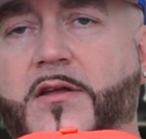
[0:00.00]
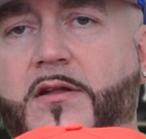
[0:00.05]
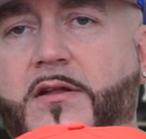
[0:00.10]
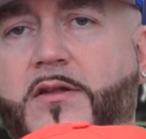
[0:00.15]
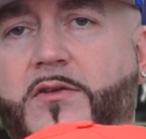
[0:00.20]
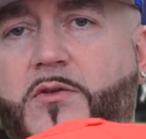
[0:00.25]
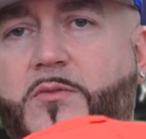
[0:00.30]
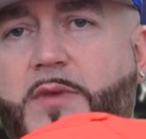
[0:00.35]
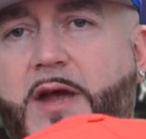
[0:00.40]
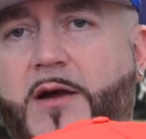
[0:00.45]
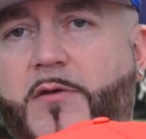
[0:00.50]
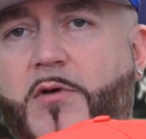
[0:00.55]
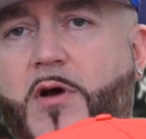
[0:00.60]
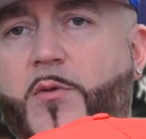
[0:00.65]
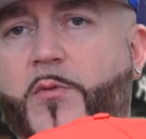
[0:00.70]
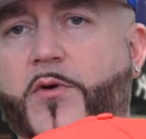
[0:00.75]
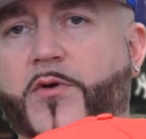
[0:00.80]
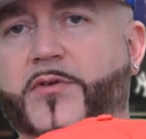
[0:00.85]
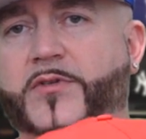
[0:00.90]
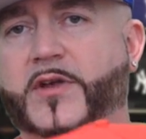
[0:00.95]
This is back when I
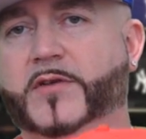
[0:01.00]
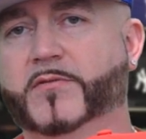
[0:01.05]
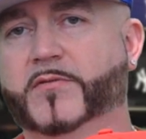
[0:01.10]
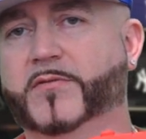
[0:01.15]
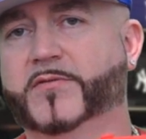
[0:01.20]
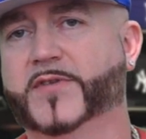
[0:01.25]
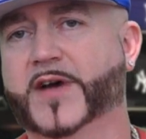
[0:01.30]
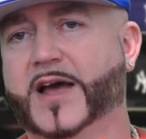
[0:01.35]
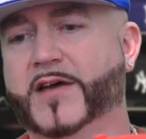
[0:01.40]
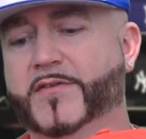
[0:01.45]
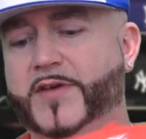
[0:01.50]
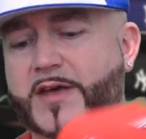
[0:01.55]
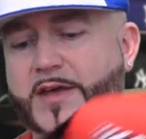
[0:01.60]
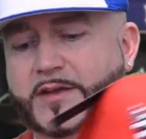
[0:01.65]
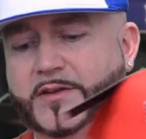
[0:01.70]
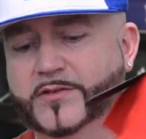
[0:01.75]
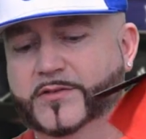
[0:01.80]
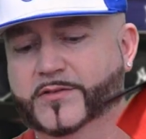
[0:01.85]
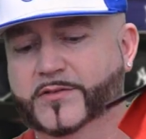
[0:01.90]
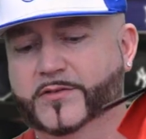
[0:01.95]
wore 7
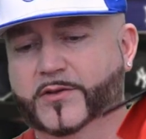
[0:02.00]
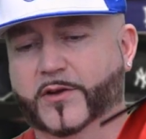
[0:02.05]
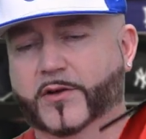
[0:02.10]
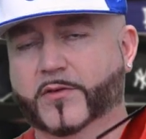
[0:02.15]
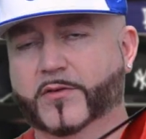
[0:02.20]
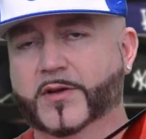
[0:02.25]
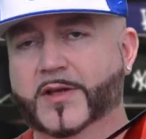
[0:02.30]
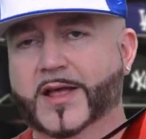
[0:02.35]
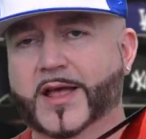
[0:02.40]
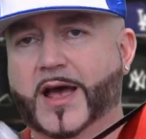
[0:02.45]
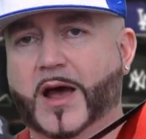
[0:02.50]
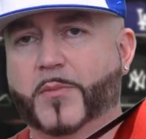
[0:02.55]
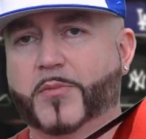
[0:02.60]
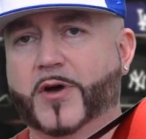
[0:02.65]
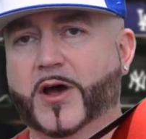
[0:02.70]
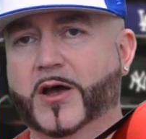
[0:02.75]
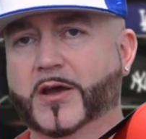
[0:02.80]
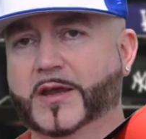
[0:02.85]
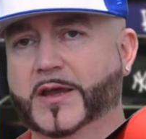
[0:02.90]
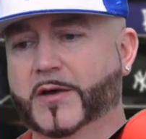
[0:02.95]
5/8, so I'll
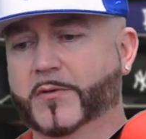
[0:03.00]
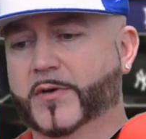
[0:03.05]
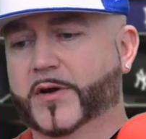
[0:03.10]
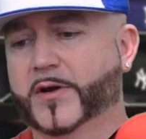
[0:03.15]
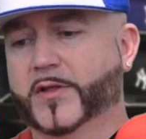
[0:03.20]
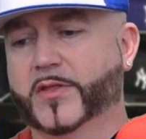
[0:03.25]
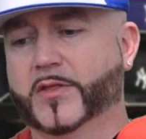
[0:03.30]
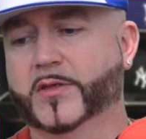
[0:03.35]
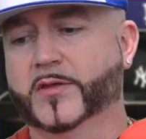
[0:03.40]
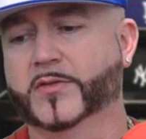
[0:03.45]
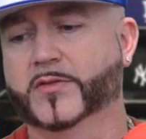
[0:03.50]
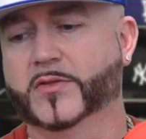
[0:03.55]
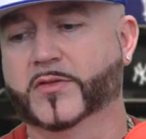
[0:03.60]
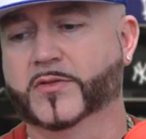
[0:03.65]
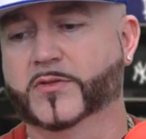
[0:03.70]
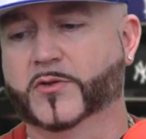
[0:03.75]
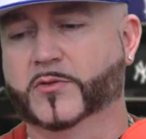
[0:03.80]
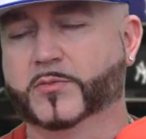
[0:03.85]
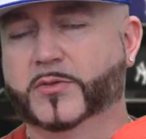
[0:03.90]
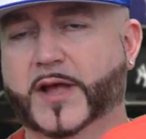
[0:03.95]
probably get rid of
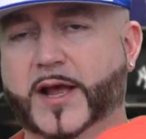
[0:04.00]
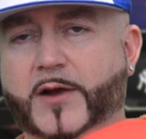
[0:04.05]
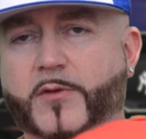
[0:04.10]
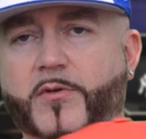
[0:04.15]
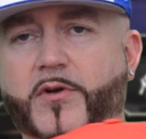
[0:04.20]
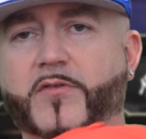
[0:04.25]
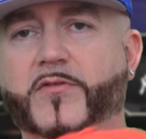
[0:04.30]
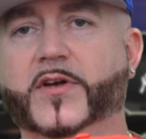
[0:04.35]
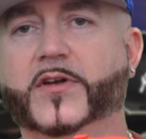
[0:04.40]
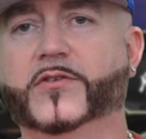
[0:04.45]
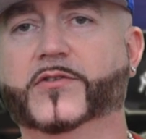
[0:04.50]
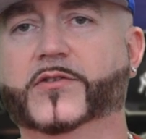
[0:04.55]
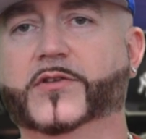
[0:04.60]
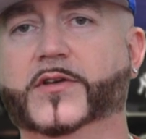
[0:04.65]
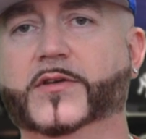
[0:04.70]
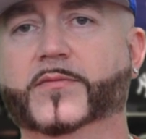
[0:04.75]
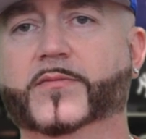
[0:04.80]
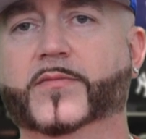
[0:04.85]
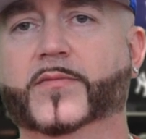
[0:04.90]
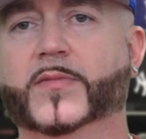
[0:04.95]
this black one eventually.